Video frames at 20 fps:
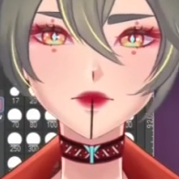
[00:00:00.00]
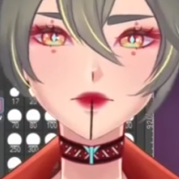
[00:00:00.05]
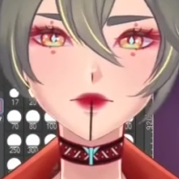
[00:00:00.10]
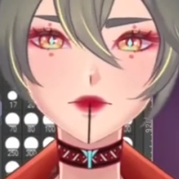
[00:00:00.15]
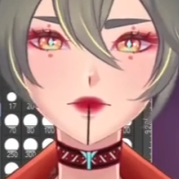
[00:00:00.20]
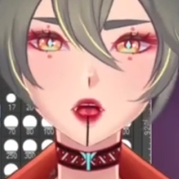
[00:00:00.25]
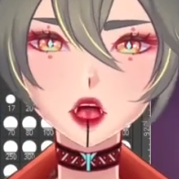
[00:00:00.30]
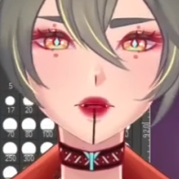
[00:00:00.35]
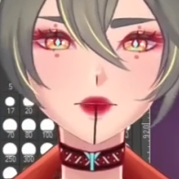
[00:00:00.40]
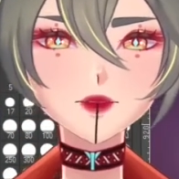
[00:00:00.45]

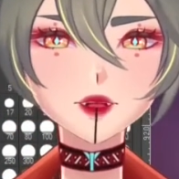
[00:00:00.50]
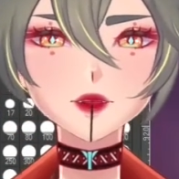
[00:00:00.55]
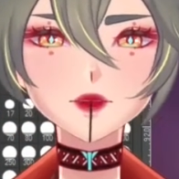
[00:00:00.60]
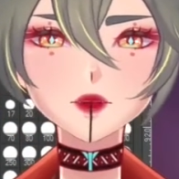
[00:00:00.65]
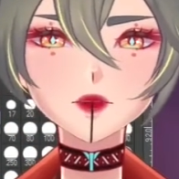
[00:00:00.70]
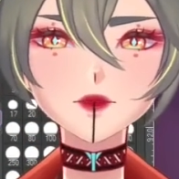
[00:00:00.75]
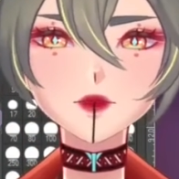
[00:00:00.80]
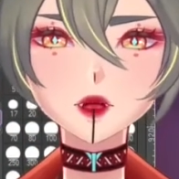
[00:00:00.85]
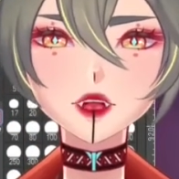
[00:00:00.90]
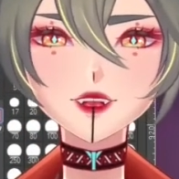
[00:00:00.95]
They don't
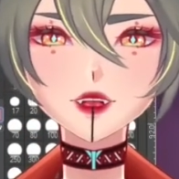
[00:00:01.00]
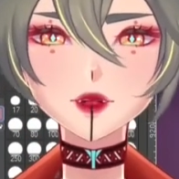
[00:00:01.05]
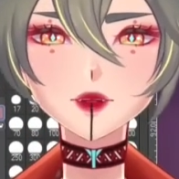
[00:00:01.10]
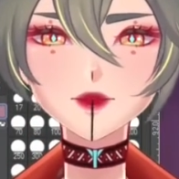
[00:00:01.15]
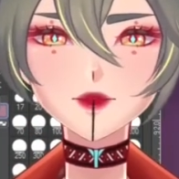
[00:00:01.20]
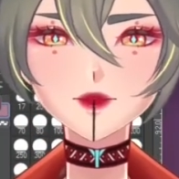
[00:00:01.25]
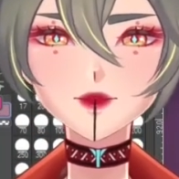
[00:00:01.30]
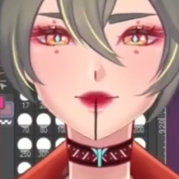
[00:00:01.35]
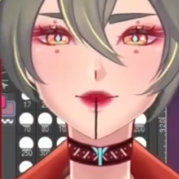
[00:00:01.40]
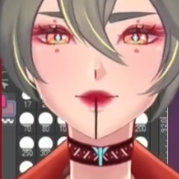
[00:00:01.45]
care.
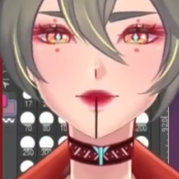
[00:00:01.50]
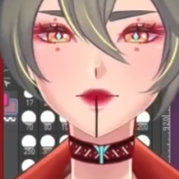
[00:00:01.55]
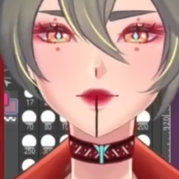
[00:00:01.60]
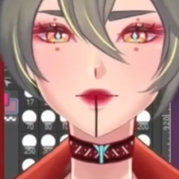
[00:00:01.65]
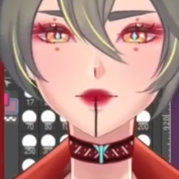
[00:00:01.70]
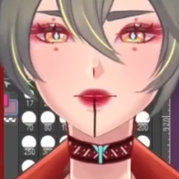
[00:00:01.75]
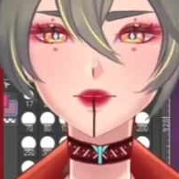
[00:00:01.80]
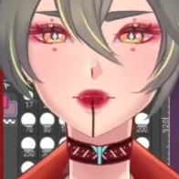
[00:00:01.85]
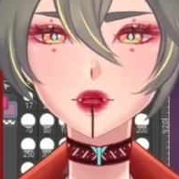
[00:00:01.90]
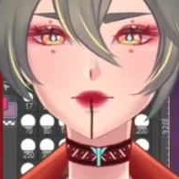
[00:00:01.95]
We
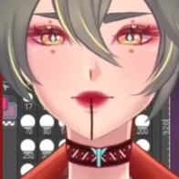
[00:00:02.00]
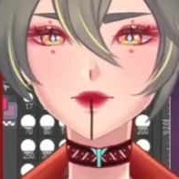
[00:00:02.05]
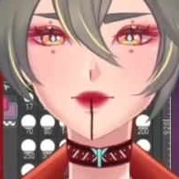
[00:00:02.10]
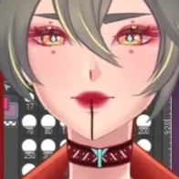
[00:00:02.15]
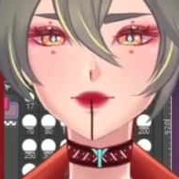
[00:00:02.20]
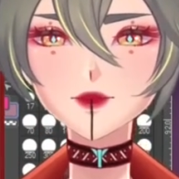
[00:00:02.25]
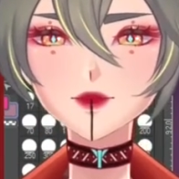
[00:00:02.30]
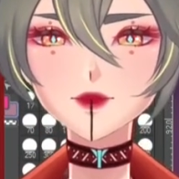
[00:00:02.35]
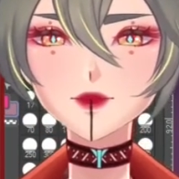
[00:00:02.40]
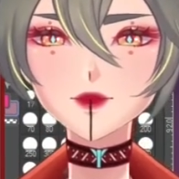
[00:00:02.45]
got this.